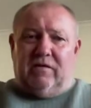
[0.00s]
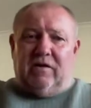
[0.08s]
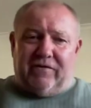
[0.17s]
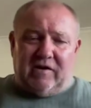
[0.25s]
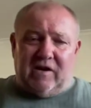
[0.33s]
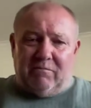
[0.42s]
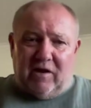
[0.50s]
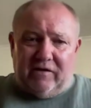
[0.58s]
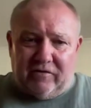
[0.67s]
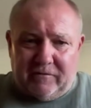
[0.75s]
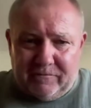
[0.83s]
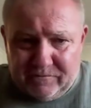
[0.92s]
I'll let you know if
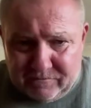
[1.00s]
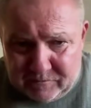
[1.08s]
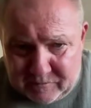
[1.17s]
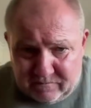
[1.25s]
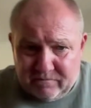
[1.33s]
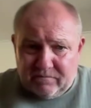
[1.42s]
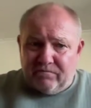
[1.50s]
we need to get back on